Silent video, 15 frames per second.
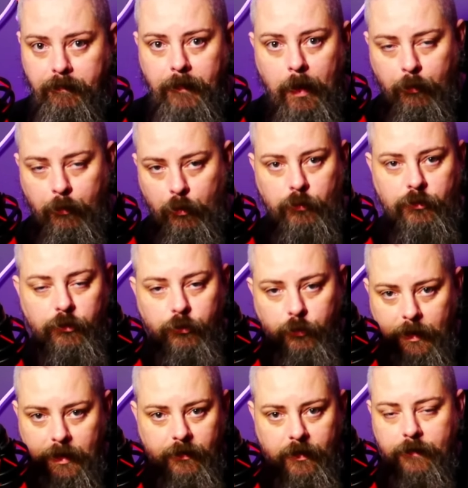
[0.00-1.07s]
approaching
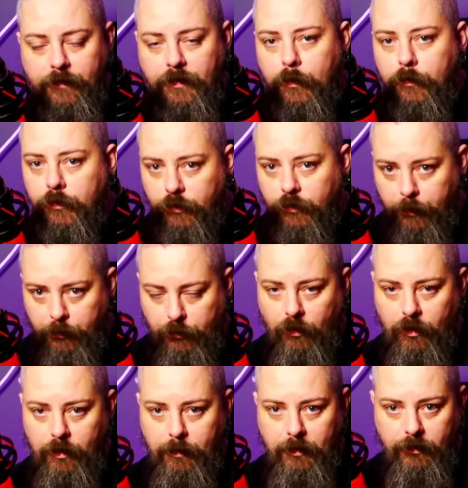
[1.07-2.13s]
twenty-five thousand
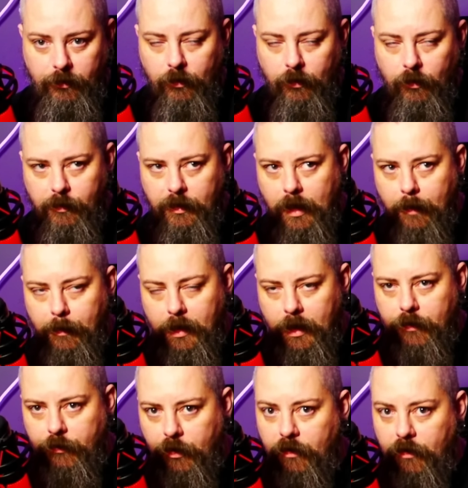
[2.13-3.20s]
subscribers. I know we're a couple
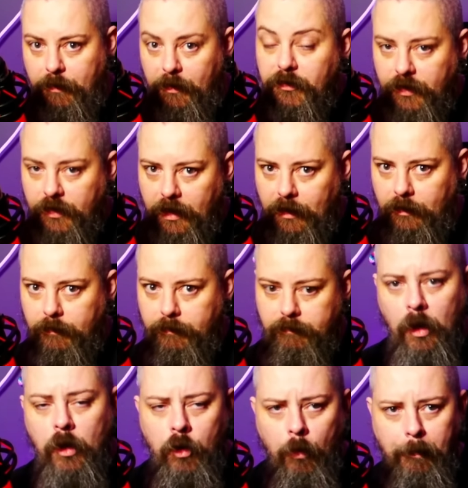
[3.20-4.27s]
hundred off, but still,
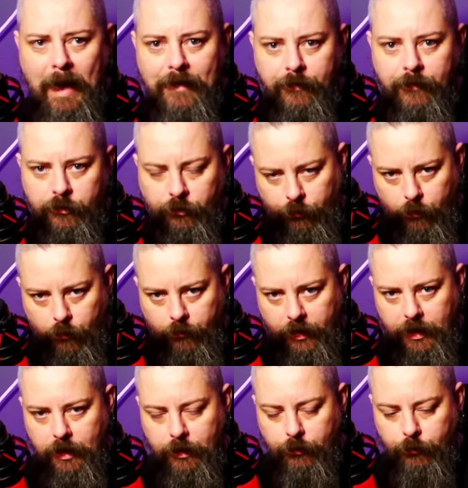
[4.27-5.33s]
not bad for just over a
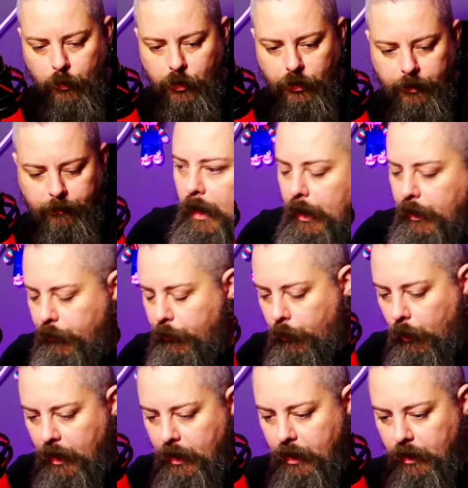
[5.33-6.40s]
year's work. And
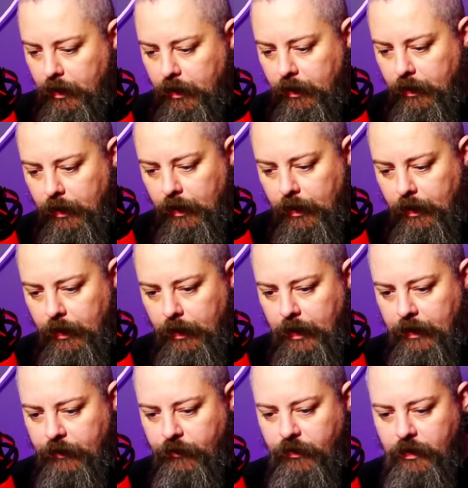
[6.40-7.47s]
while
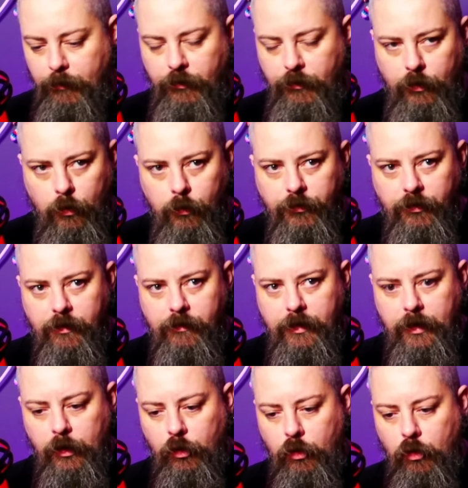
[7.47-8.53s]
it seems the Ghost Theory
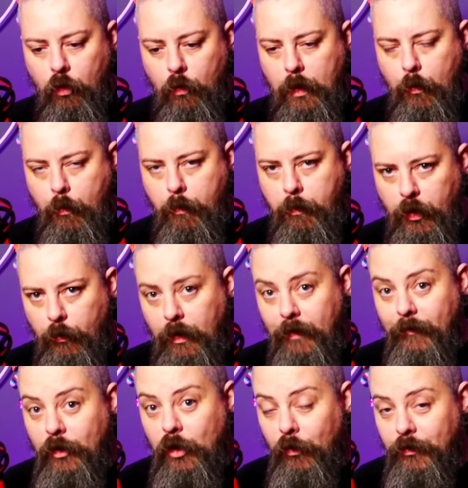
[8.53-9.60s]
can go out, put out
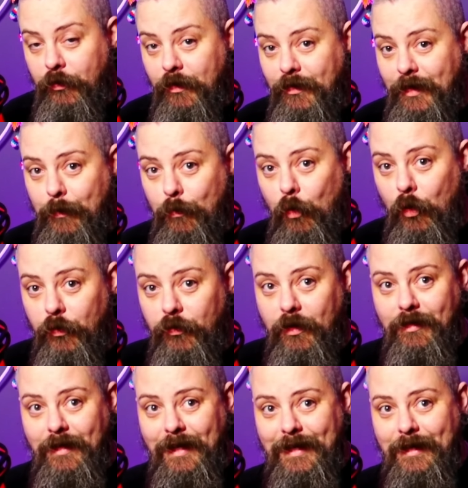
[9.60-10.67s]
whatever content they want,
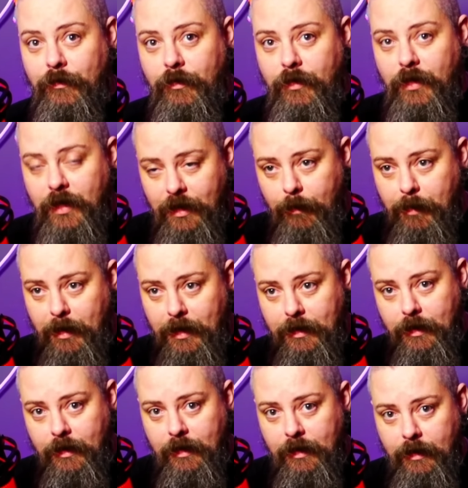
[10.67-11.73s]
and that is their
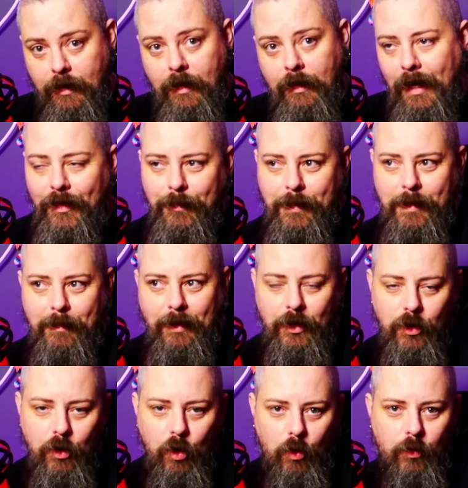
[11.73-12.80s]
opinion, other people are
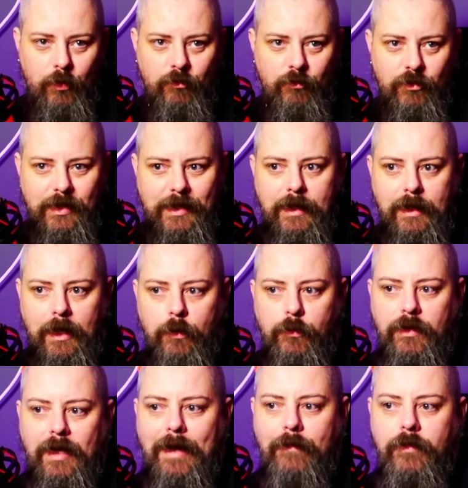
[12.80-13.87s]
not really allowed
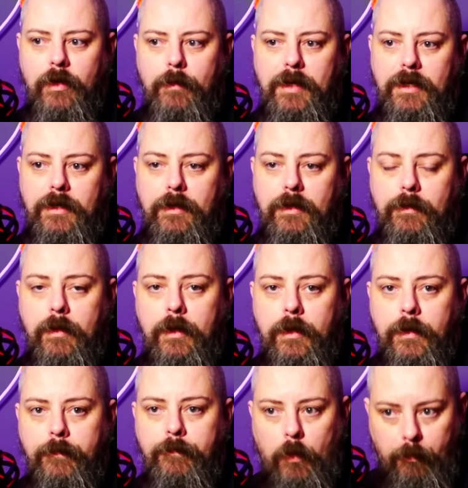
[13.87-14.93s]
to have an opinion.
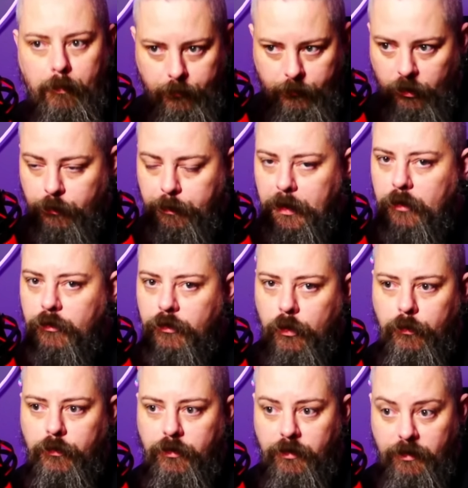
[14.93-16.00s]
Not just because of
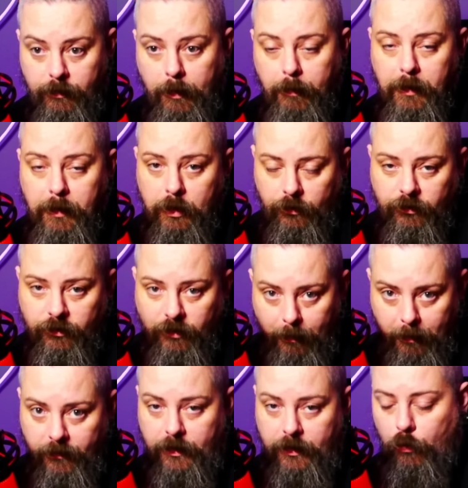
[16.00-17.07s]
Ghost Theory, but because of some
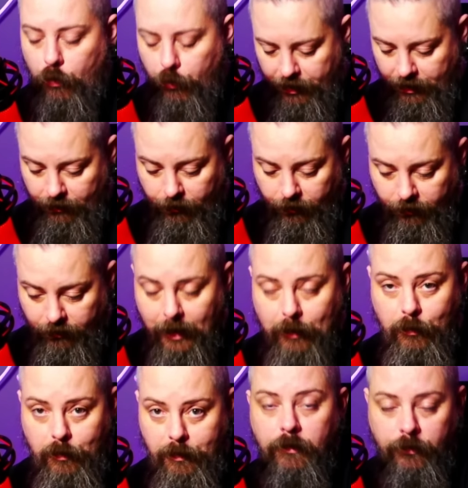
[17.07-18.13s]
of their audience.
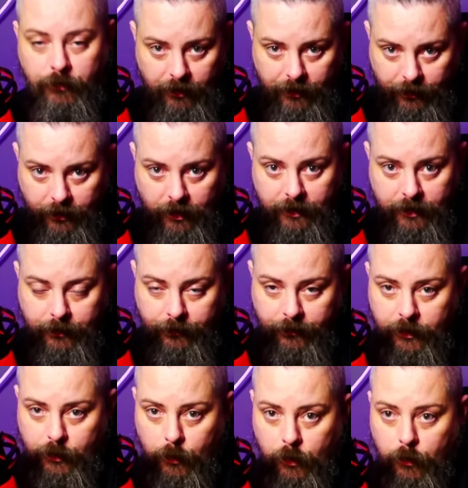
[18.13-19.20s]
Now, the Side Eye Guy did a
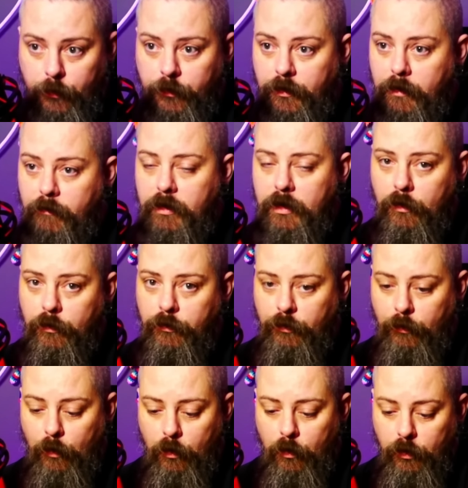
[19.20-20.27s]
video on Ghost Theory not so
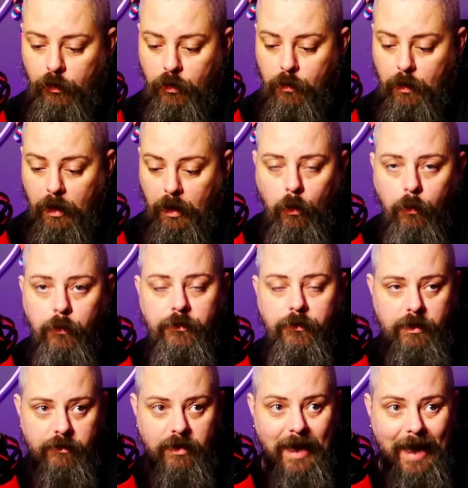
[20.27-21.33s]
long ago, and Ghost
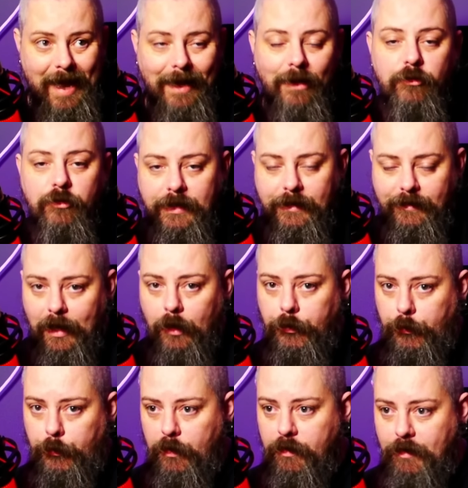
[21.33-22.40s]
Theory actually dealt
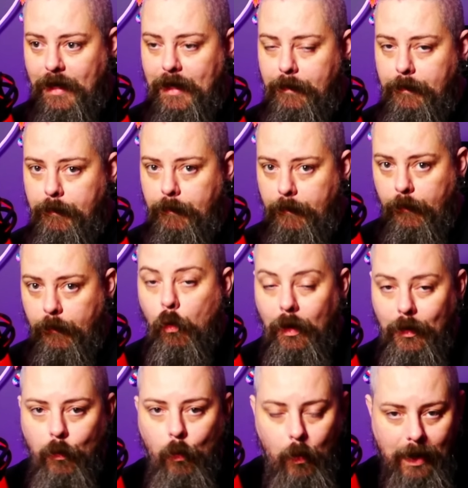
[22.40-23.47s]
with that
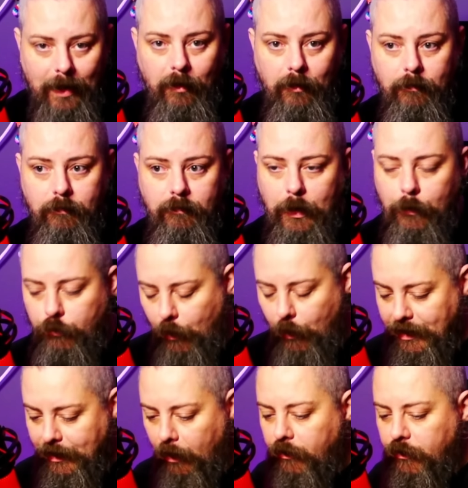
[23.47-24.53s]
quite well. It was quite
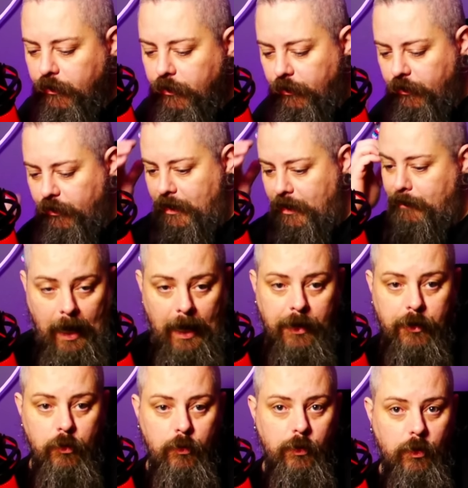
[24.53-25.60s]
nice to see. And
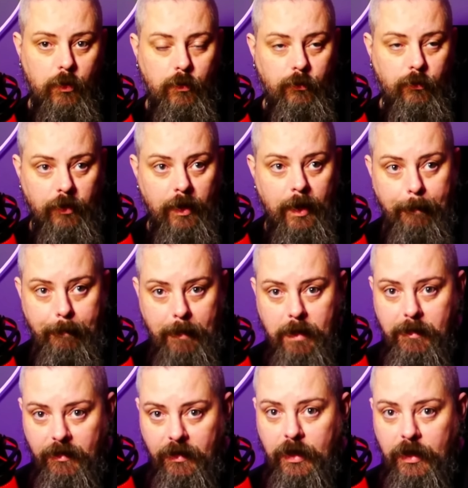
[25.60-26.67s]
who knows,
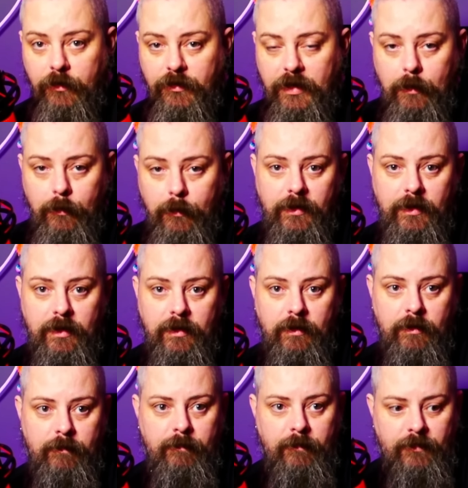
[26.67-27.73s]
maybe they could deal with it
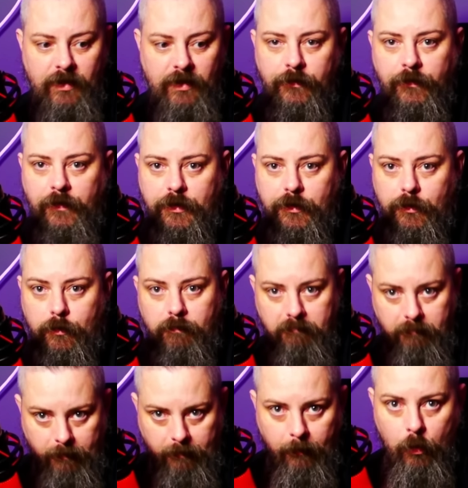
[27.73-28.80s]
this video
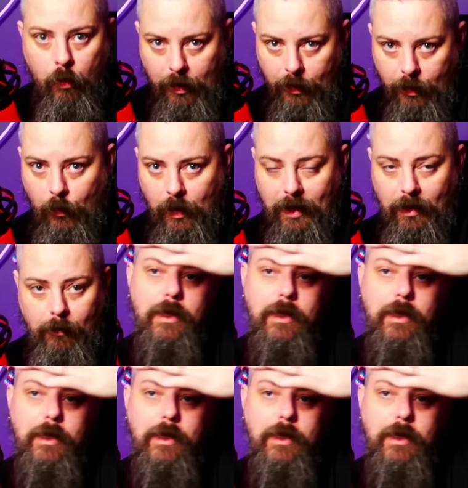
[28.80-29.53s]
quite well.